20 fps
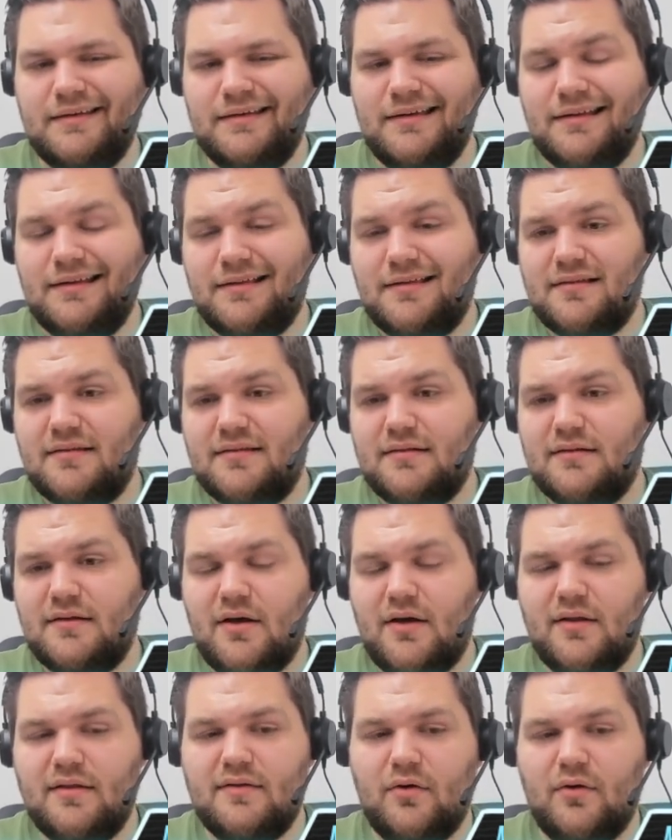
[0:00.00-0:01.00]
it's
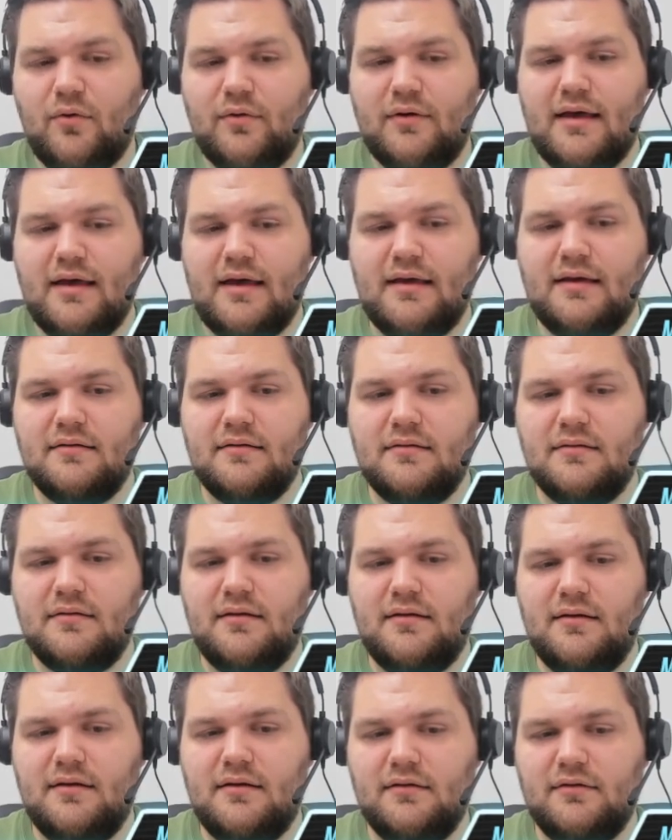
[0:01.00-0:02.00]
okay
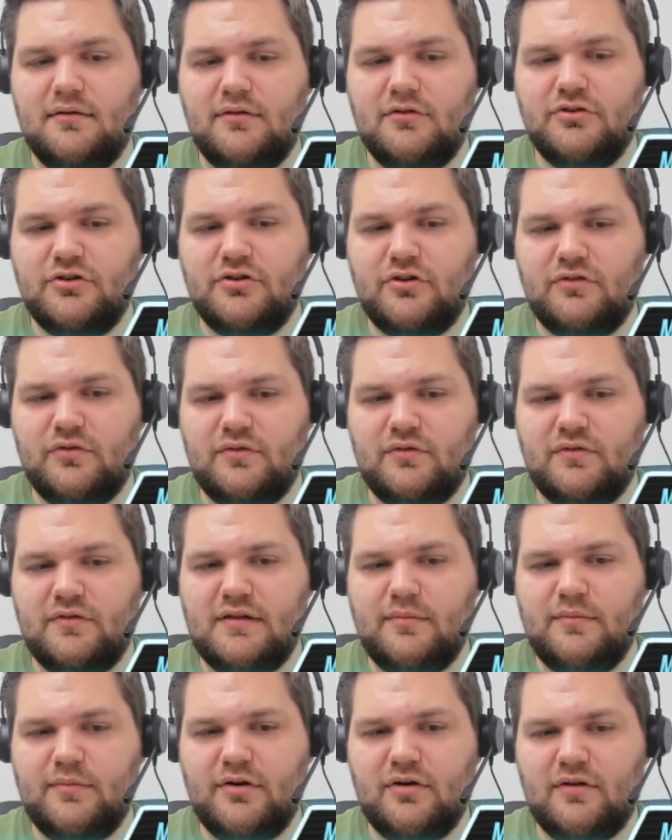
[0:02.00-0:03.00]
just to
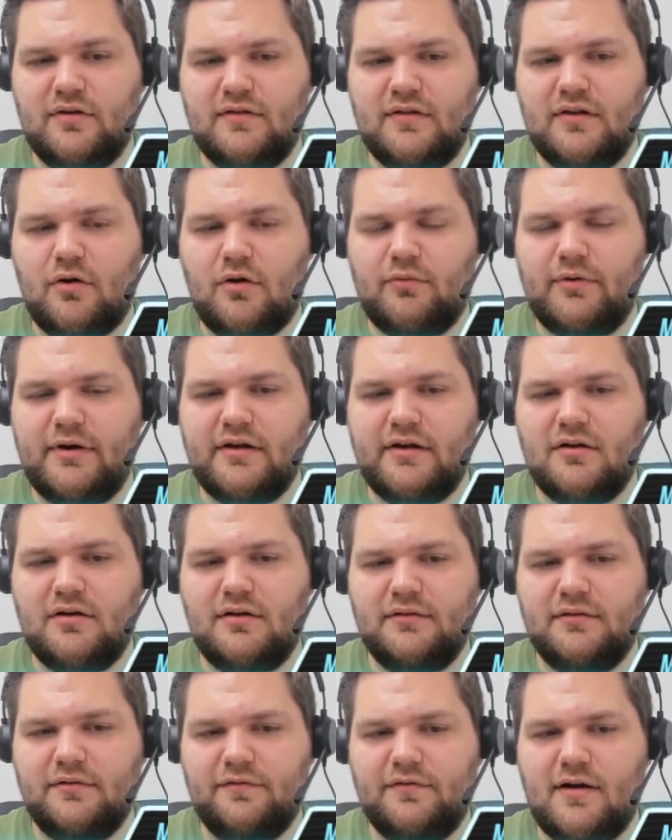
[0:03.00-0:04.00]
see because he already
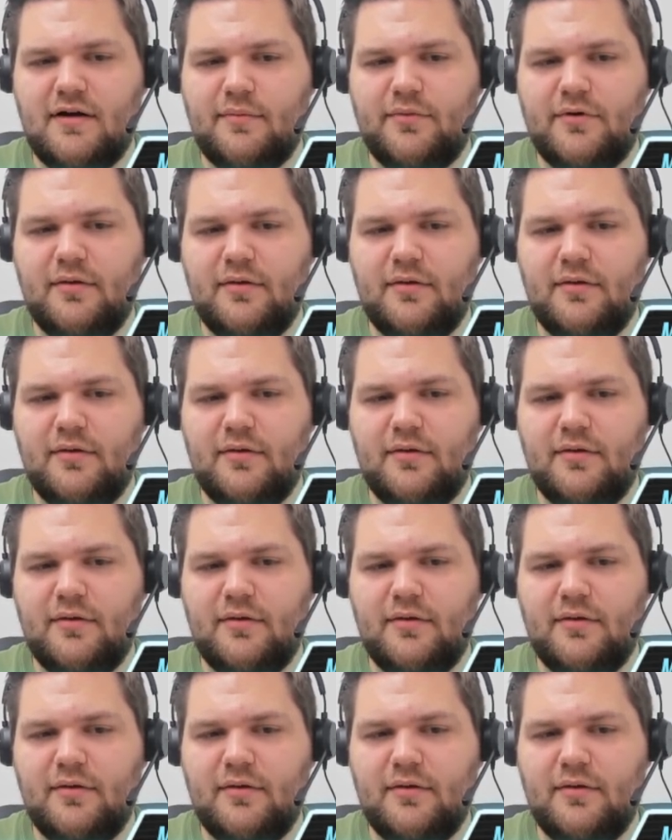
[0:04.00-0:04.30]
called the flop